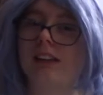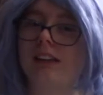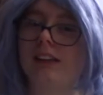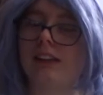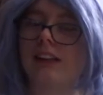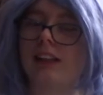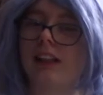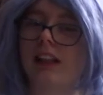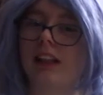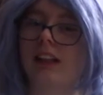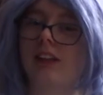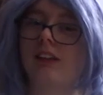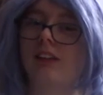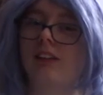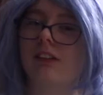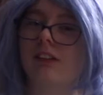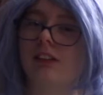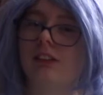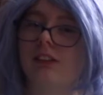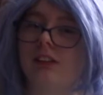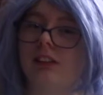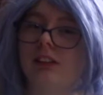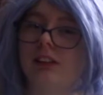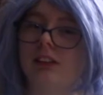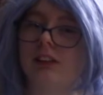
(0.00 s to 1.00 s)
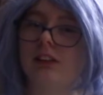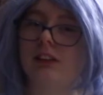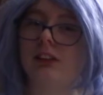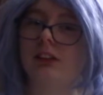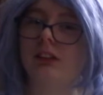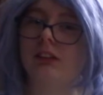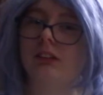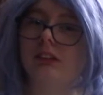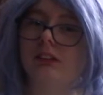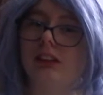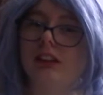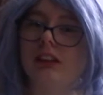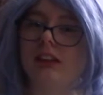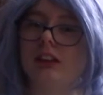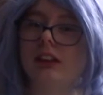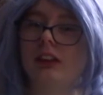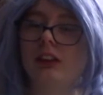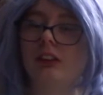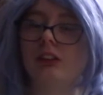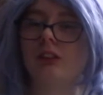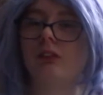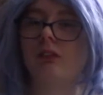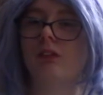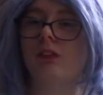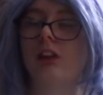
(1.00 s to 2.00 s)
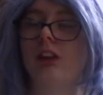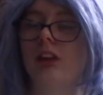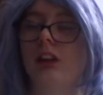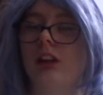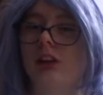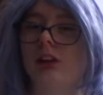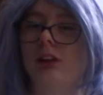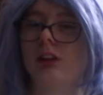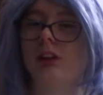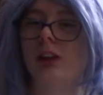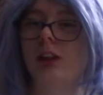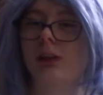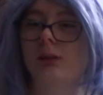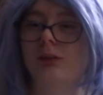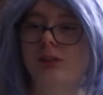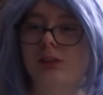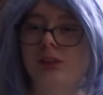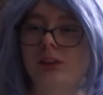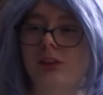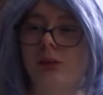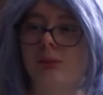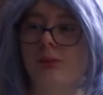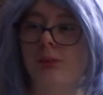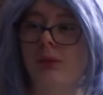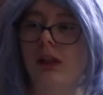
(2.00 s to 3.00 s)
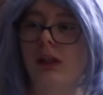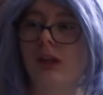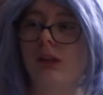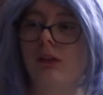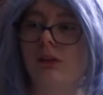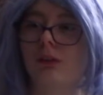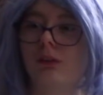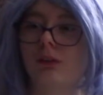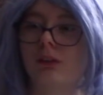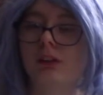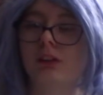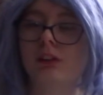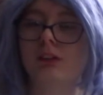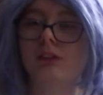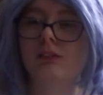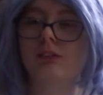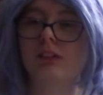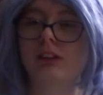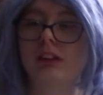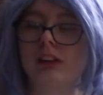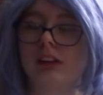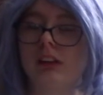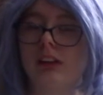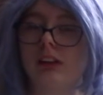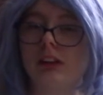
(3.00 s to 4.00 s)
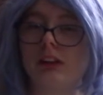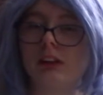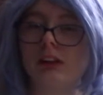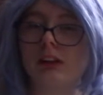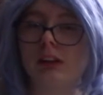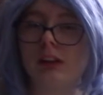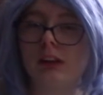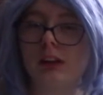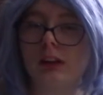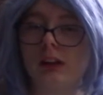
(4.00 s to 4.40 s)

You can't go into extreme details of what each chapter is about or what each scene